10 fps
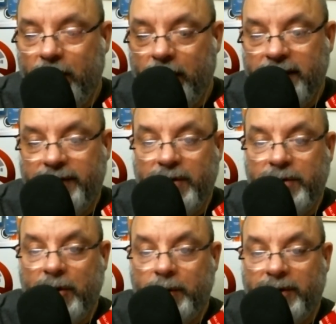or if you
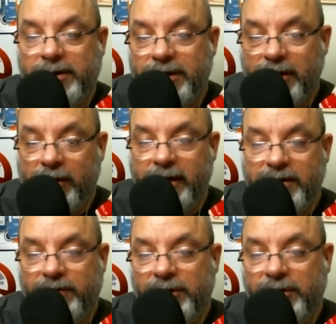don't purchase all
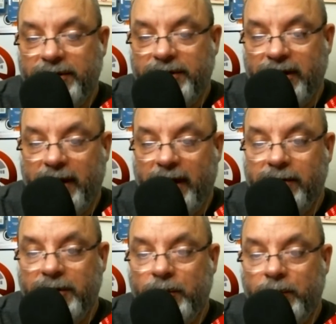days for yourself now,
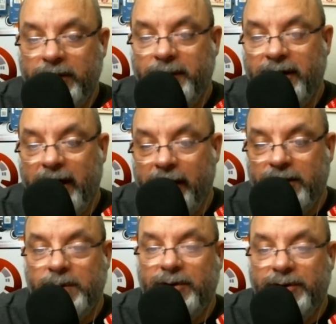you will be
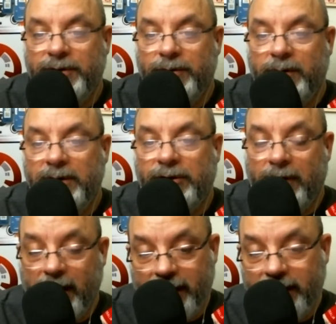eligible to
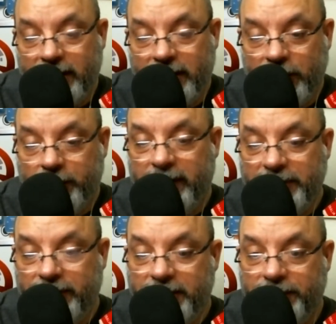try an open
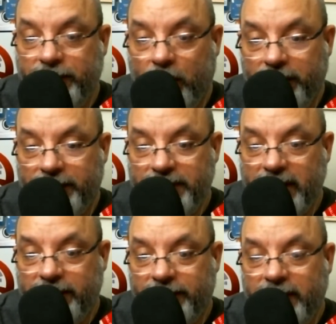registration for
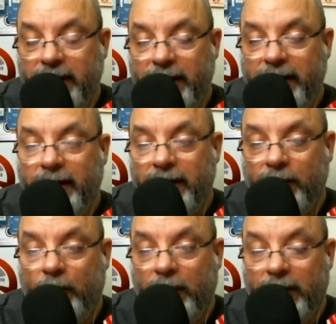yourself
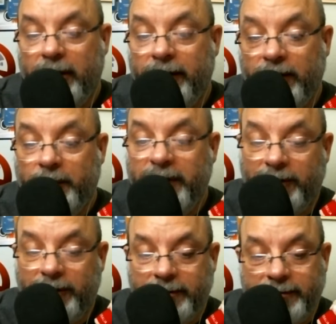or other
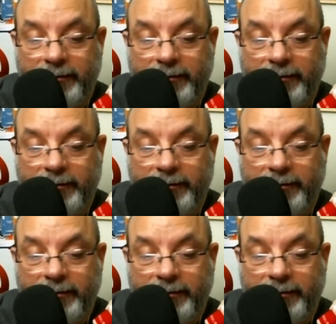people.